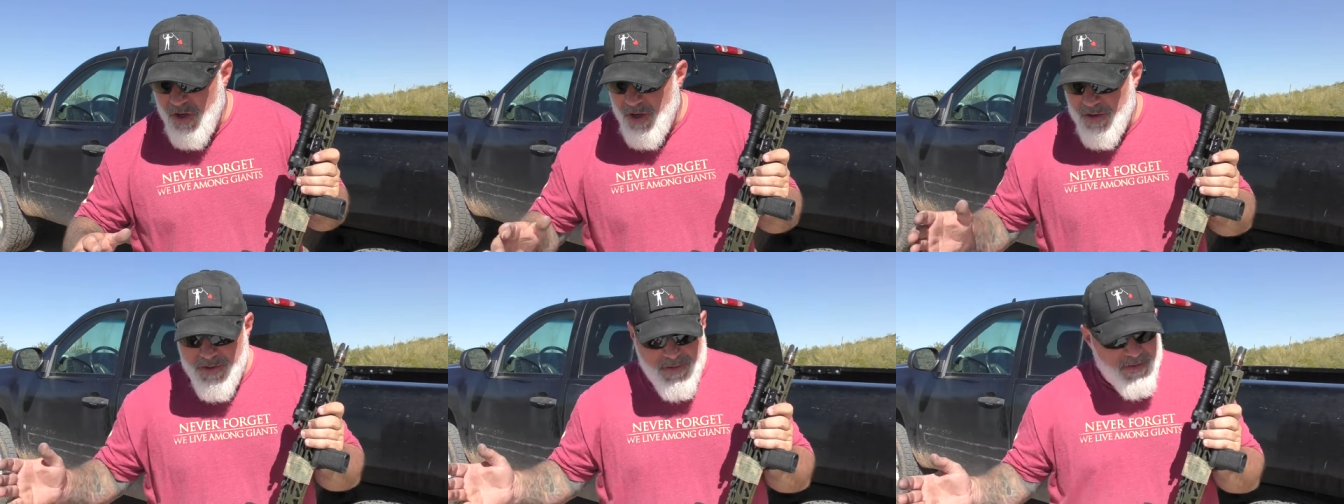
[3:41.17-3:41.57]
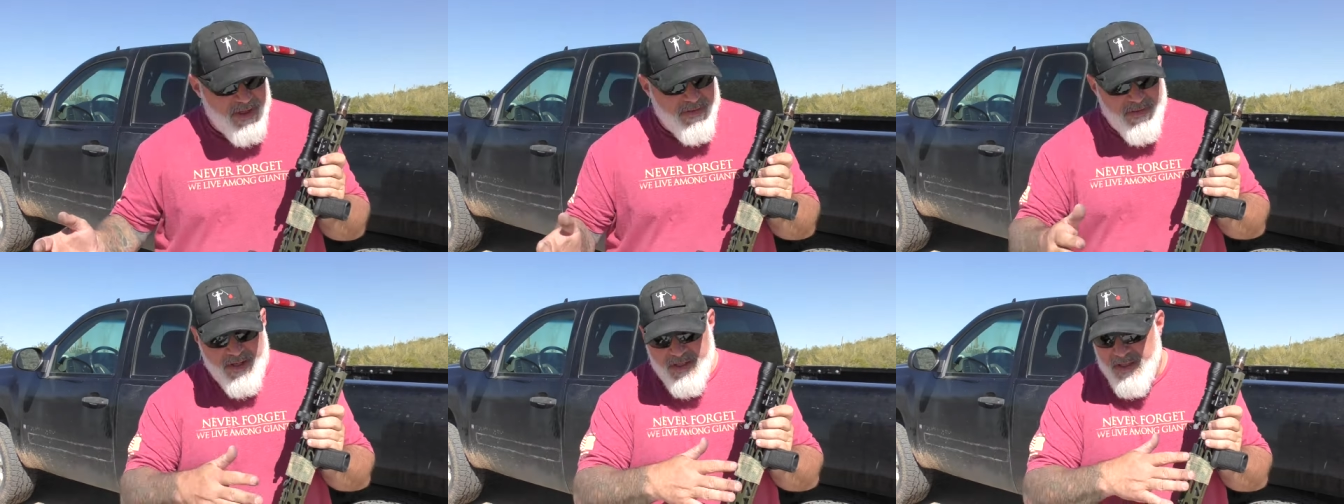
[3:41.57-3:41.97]
all
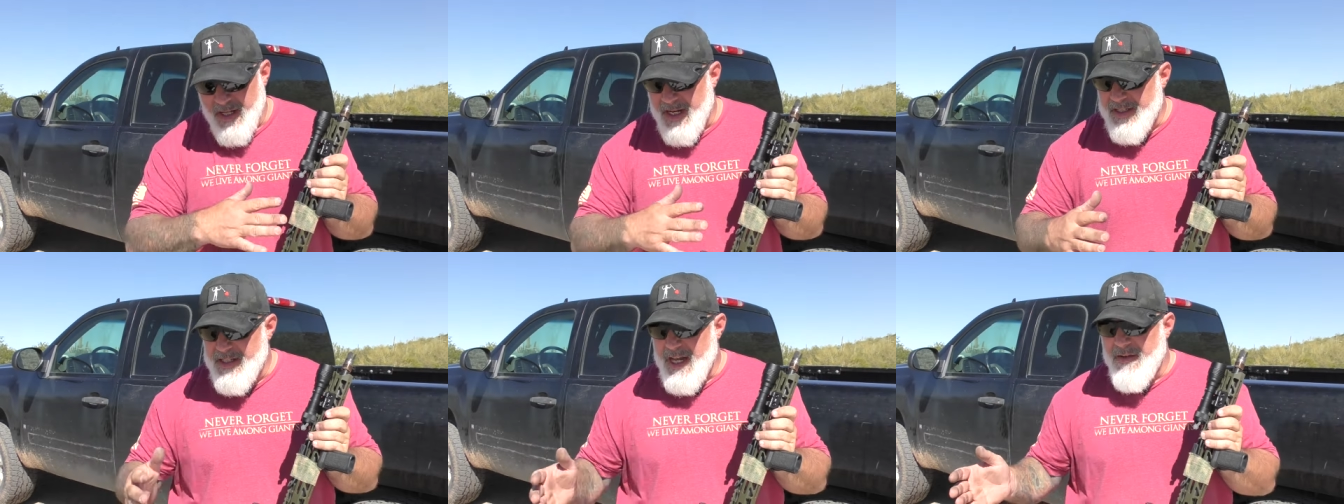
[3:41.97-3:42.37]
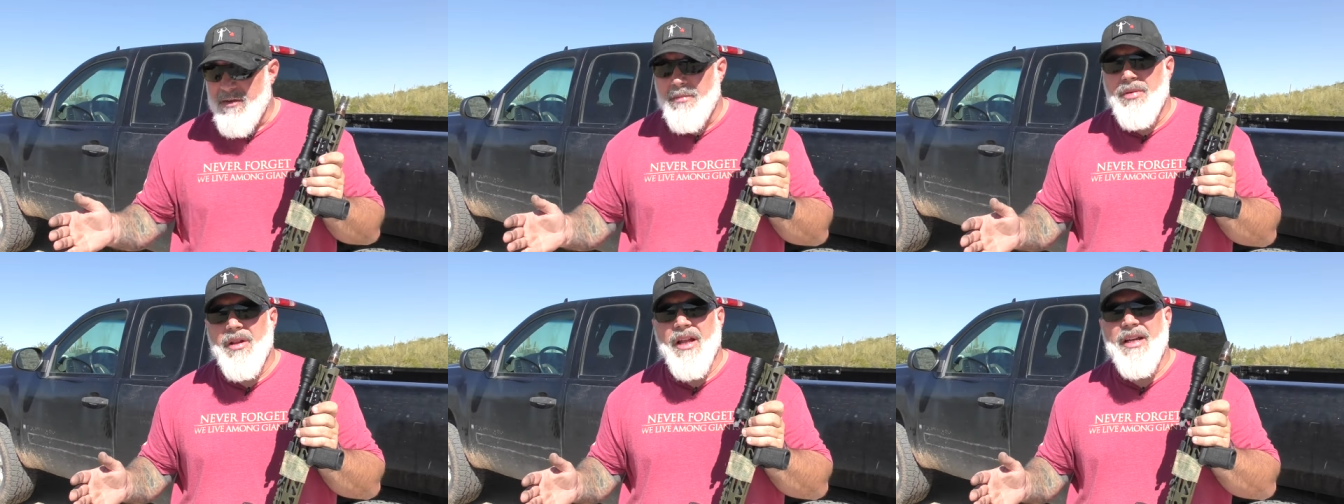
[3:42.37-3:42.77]
three of these lights have
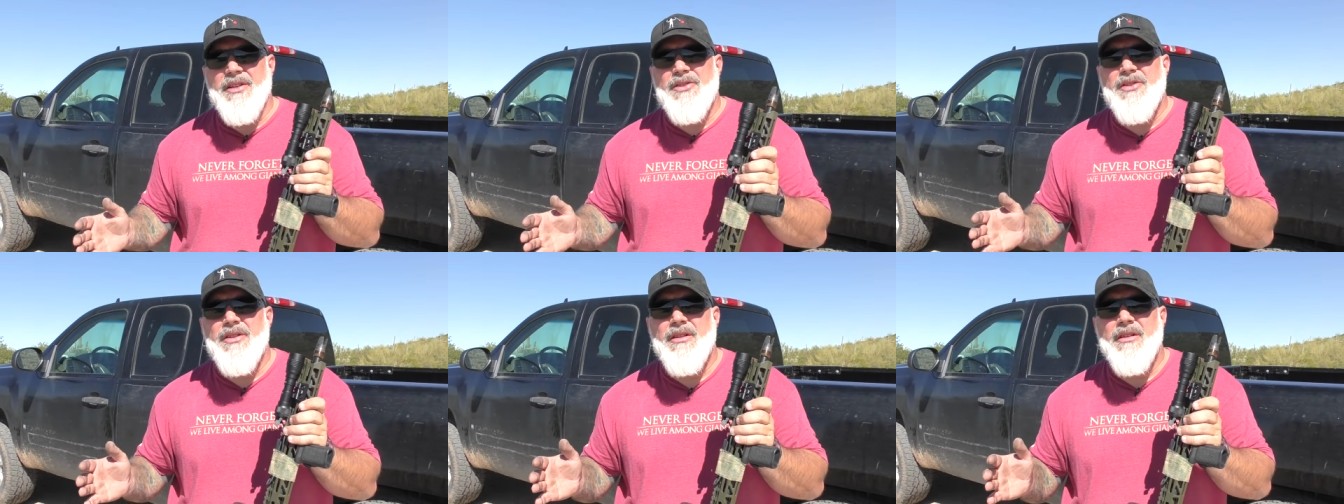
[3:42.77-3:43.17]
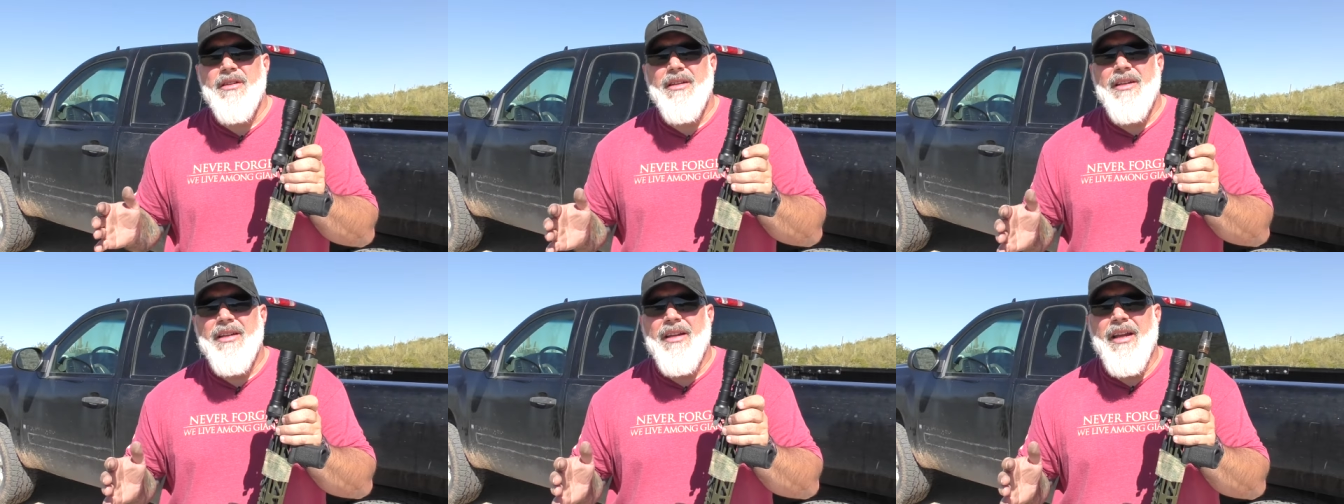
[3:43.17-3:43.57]
a place
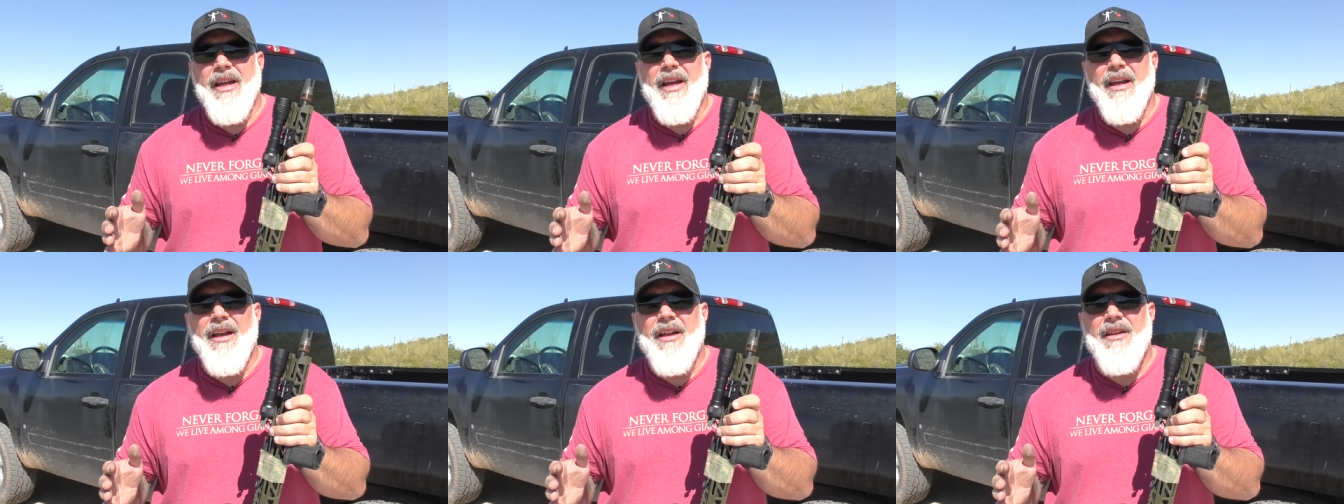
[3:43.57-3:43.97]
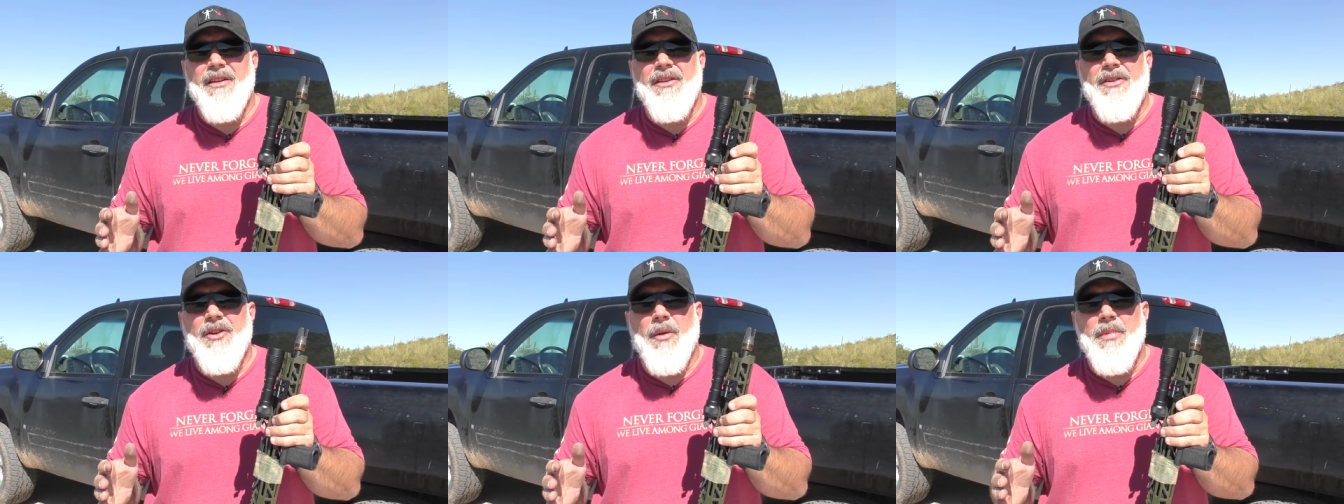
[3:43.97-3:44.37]

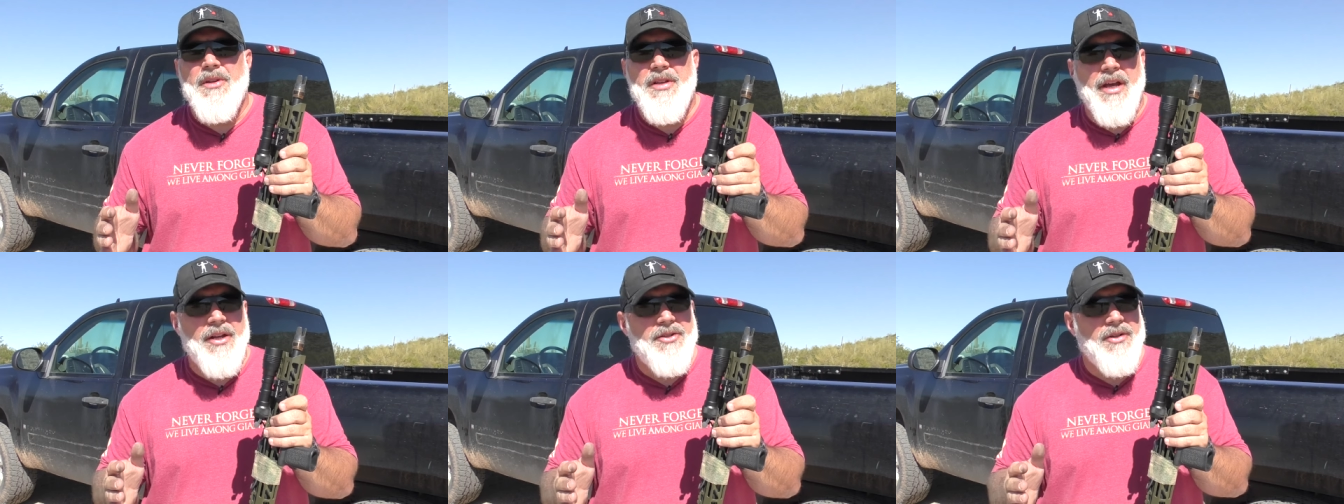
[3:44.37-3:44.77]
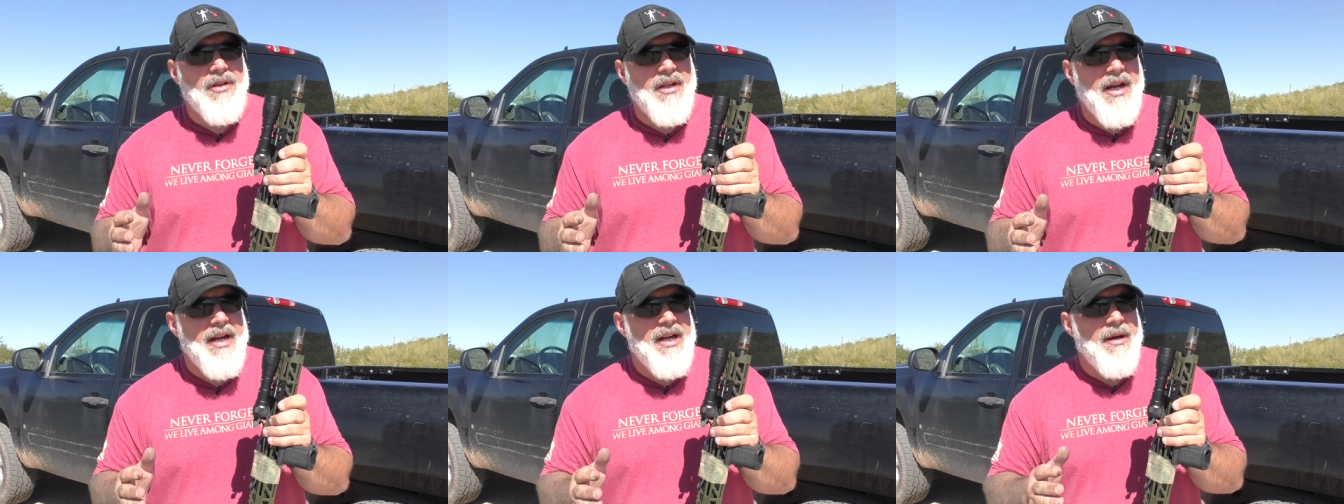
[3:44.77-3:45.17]
in your
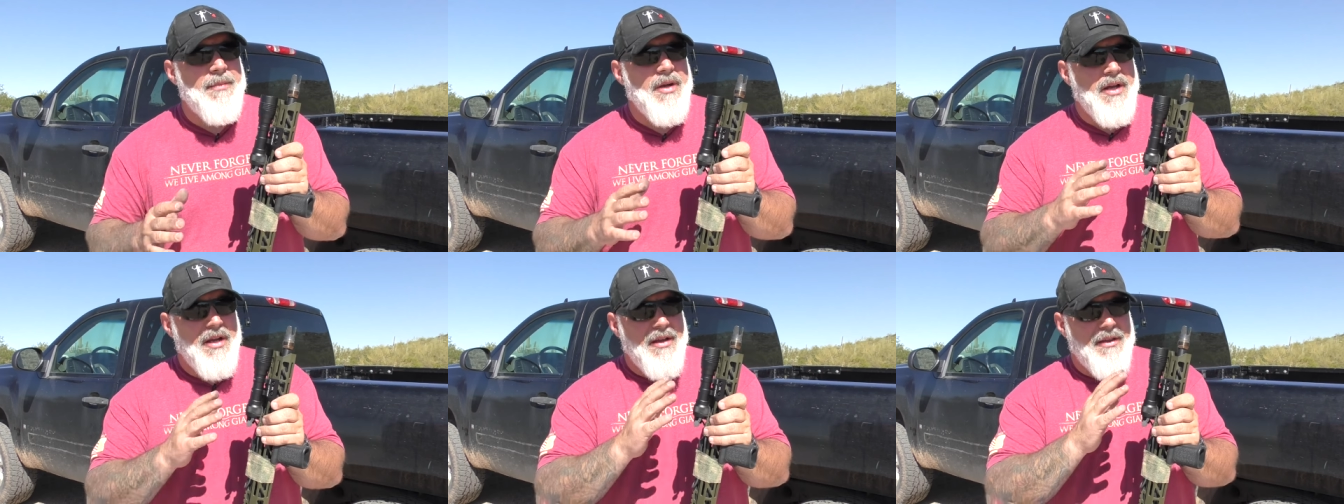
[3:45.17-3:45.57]
potential lineup.